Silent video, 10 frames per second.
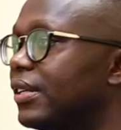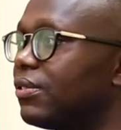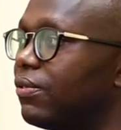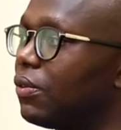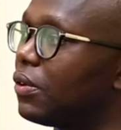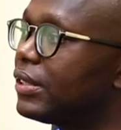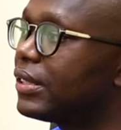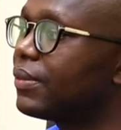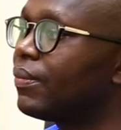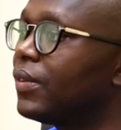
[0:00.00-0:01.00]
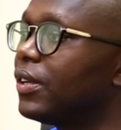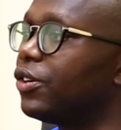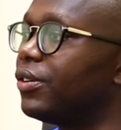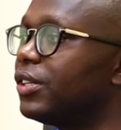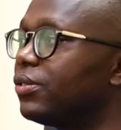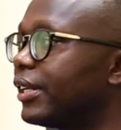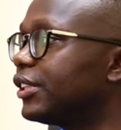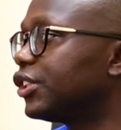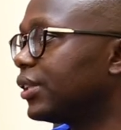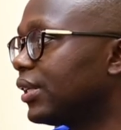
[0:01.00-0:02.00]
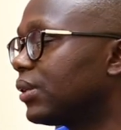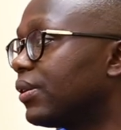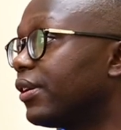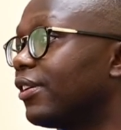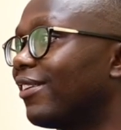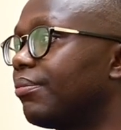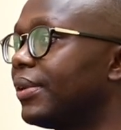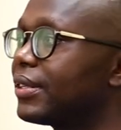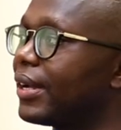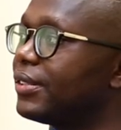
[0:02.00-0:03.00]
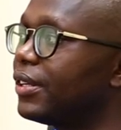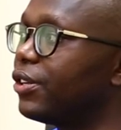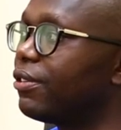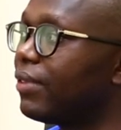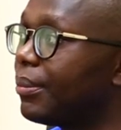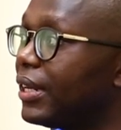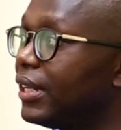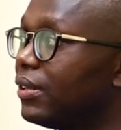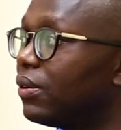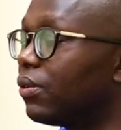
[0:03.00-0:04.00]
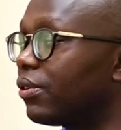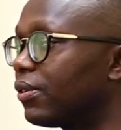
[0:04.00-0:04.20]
is false. You need to get checked whether you have breast cancer in your family or